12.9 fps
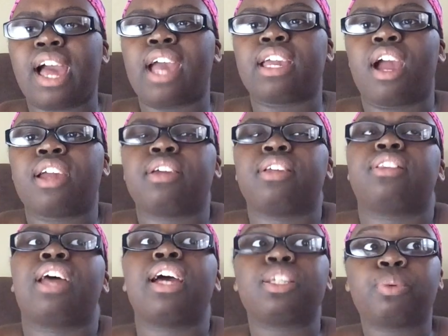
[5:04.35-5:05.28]
I
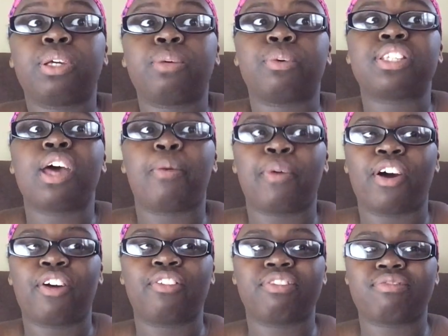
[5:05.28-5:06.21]
that tweet was
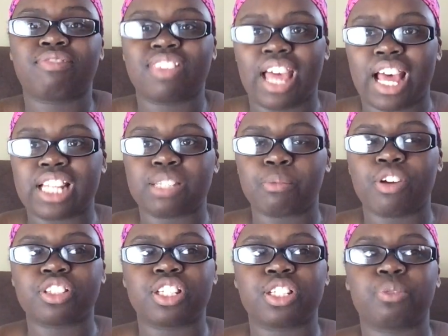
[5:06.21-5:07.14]
about that
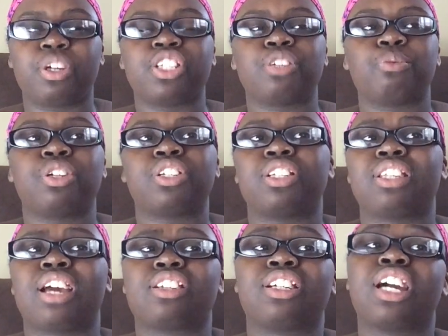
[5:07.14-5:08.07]
small situation, which is
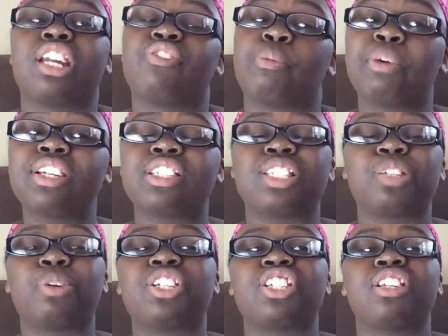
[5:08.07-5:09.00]
actually kind of a big
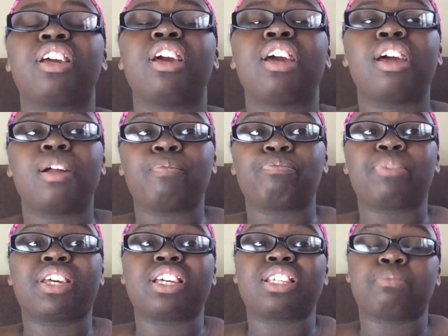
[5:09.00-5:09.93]
situation,
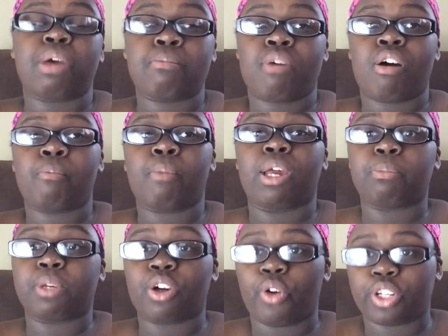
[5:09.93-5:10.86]
because my mom might
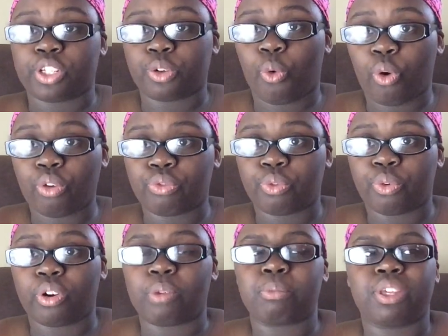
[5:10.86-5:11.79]
be going to court
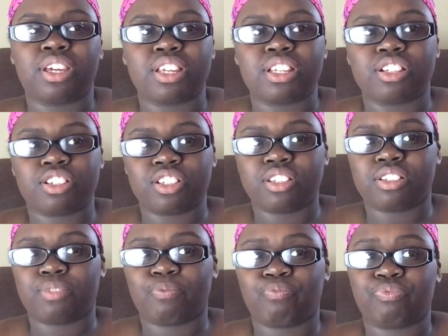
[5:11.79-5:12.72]
for it, because